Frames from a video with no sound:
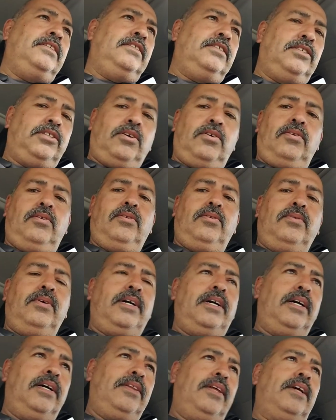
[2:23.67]
so
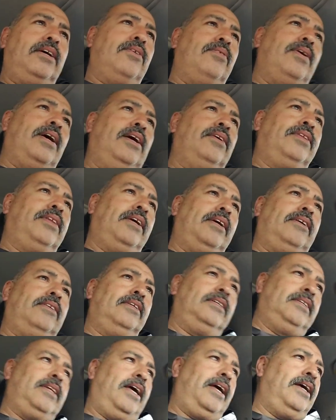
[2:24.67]
uh, they go out there
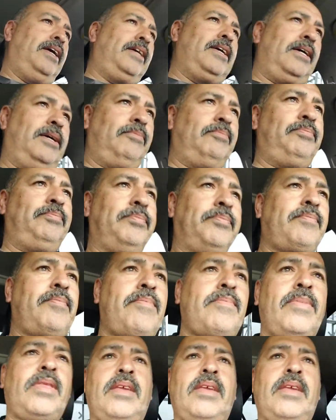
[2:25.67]
and they um,